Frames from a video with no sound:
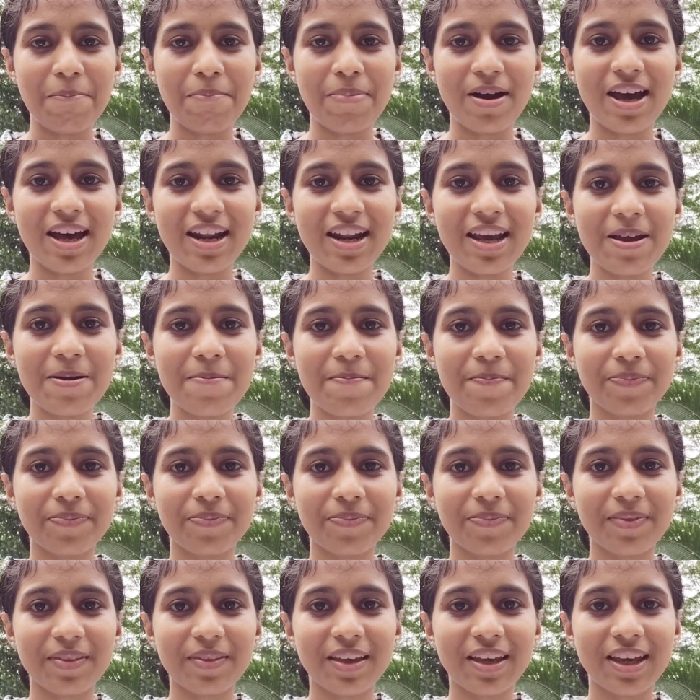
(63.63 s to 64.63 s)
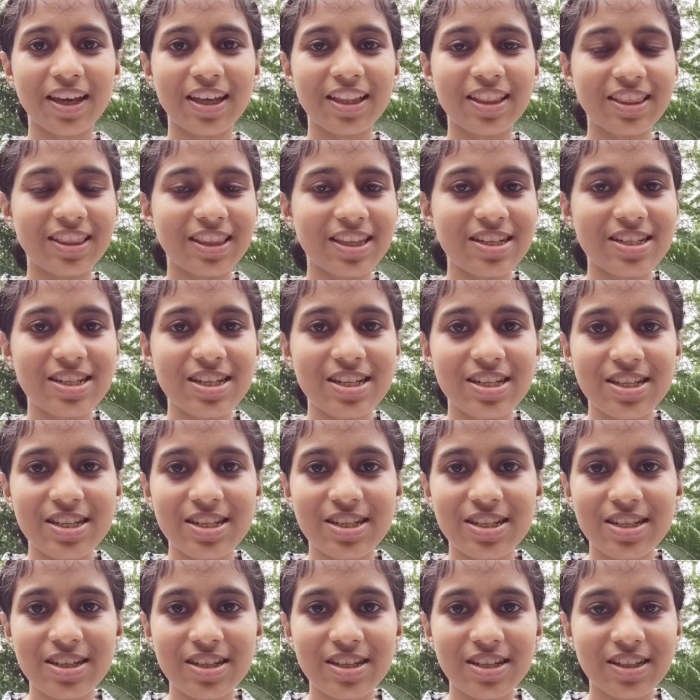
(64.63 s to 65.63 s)
But
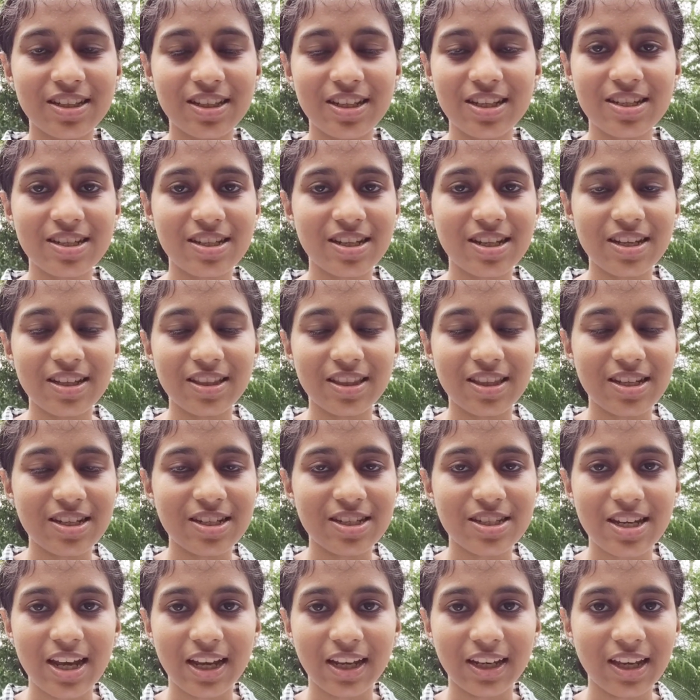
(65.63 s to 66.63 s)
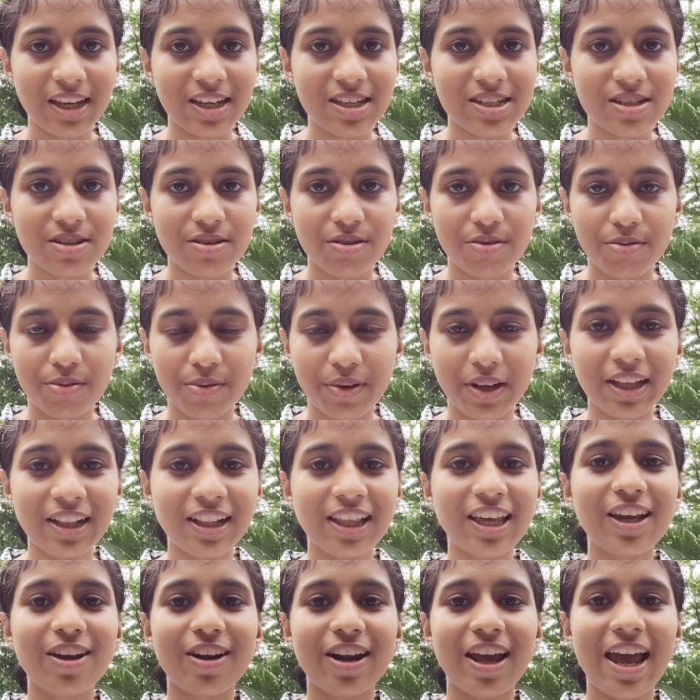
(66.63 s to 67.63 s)
this technique is
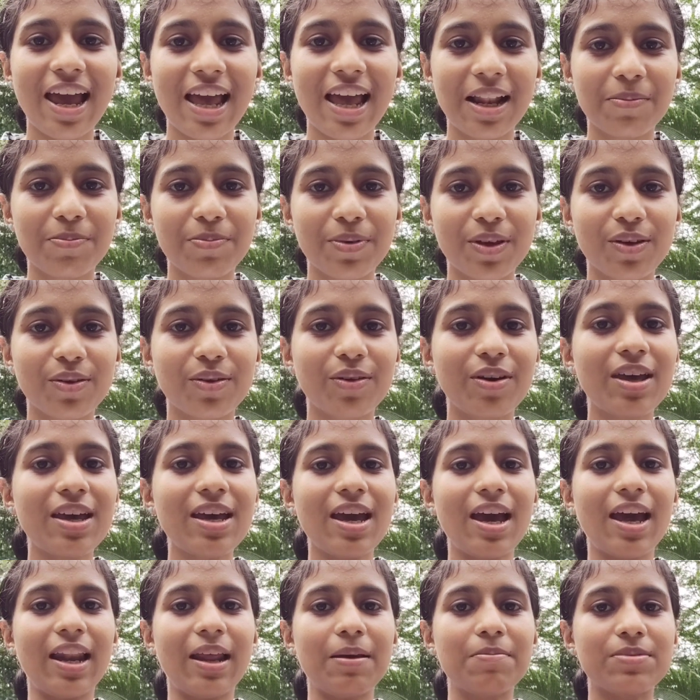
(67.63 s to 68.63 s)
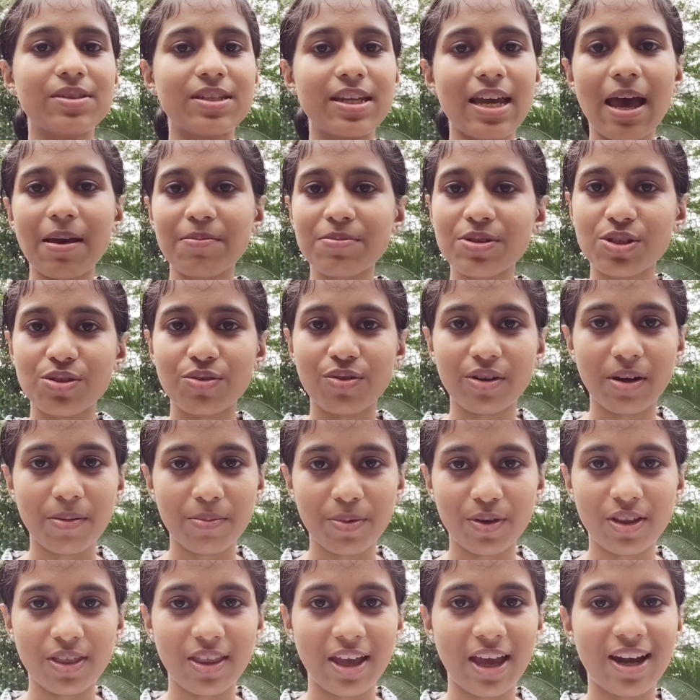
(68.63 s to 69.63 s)
really gonna help you, and I'm damn sure
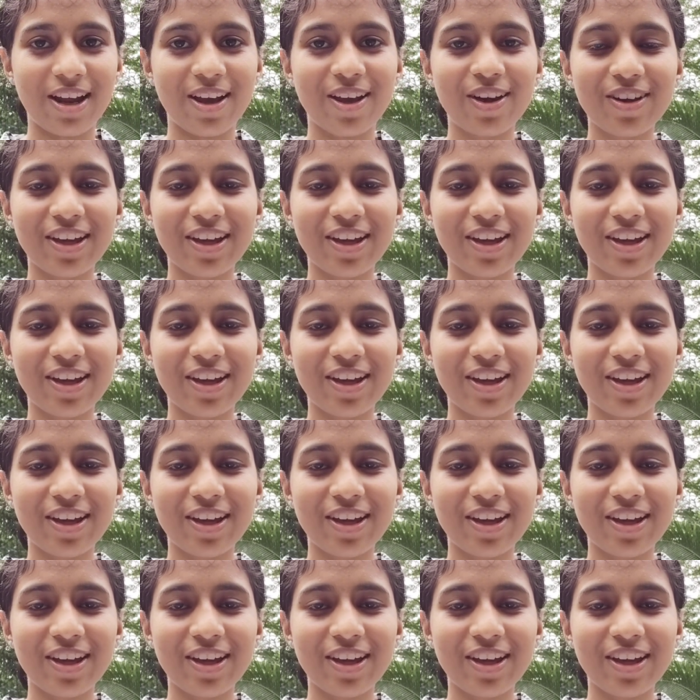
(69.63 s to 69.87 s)
about that.